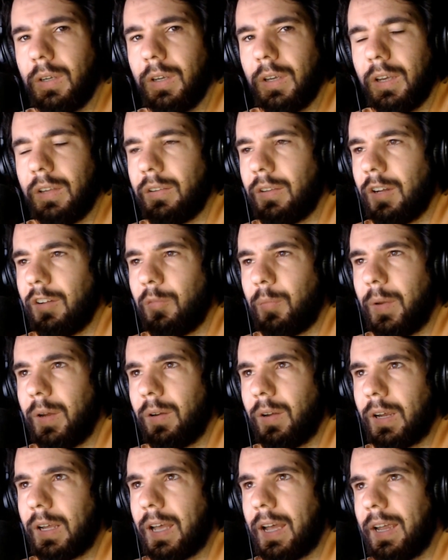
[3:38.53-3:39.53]
Instead of being
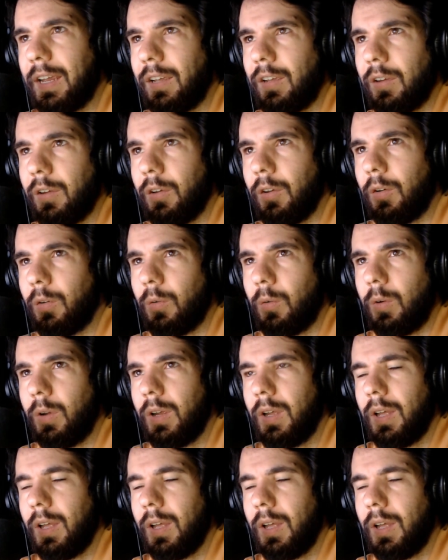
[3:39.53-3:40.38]
like, hey, Google,